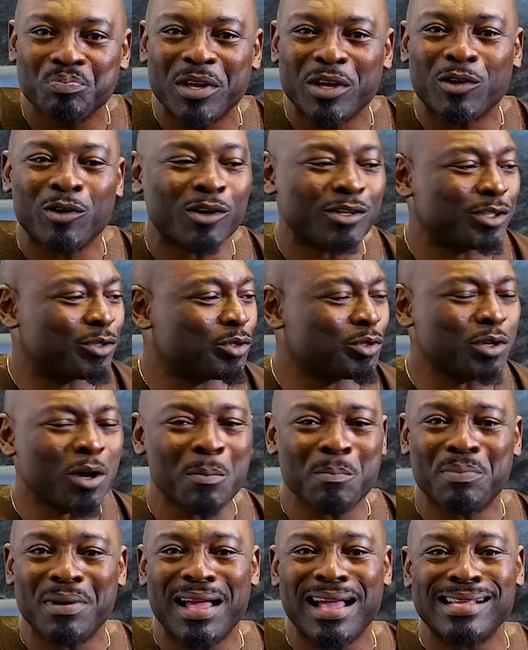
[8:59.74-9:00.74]
because
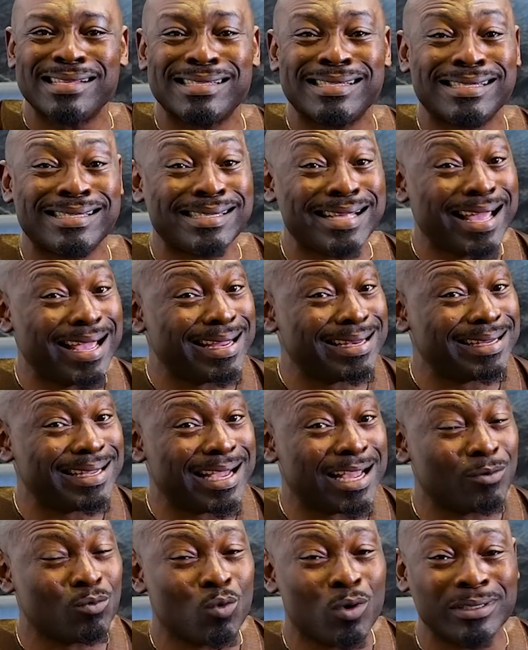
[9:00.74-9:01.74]
Trump has said,
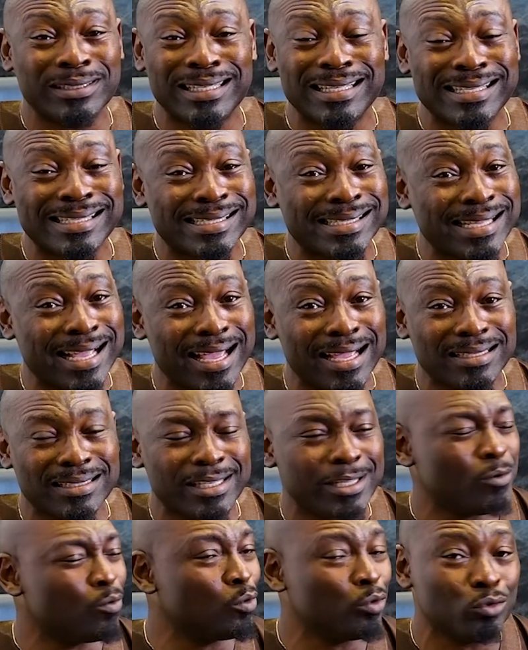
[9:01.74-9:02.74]
and what he says
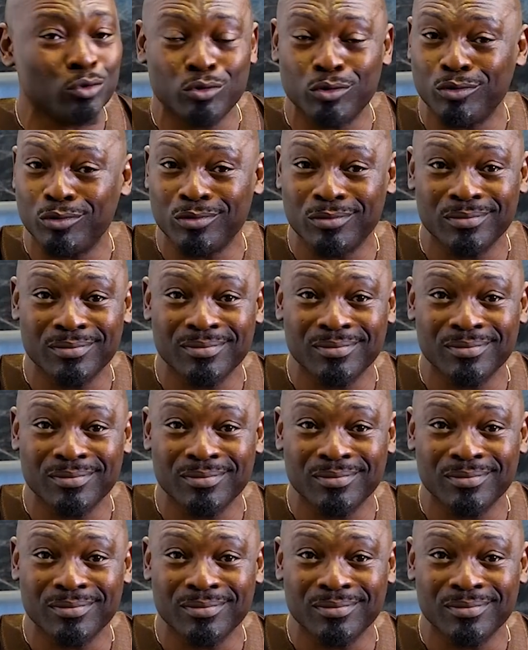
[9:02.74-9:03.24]
he will do,